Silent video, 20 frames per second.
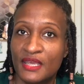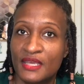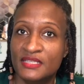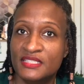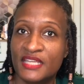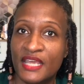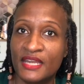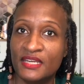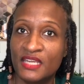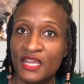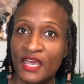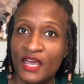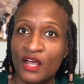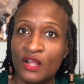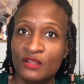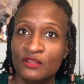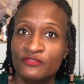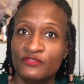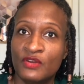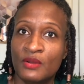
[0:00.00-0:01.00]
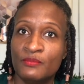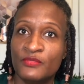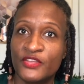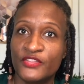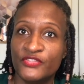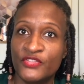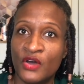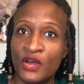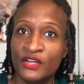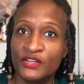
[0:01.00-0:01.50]
Danielle from the
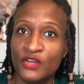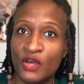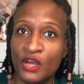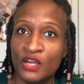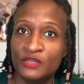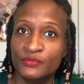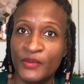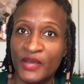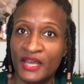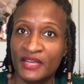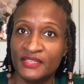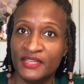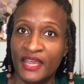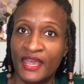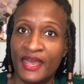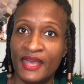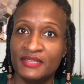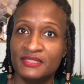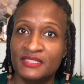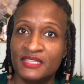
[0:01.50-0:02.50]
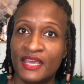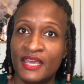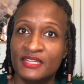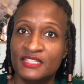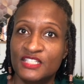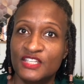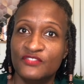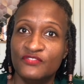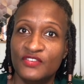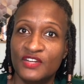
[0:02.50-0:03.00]
Thought Card podcast and
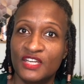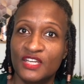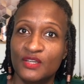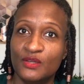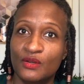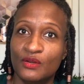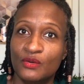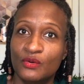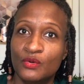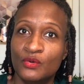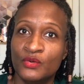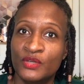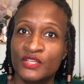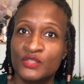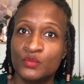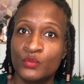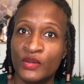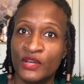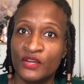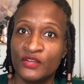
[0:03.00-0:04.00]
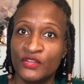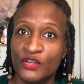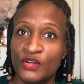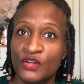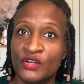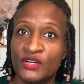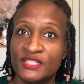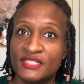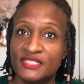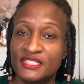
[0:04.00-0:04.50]
Tiffany, who is Wearing the
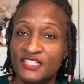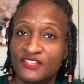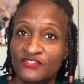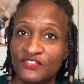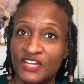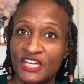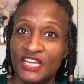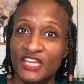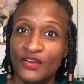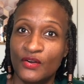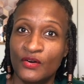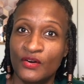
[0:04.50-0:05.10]
Herd is Tiffany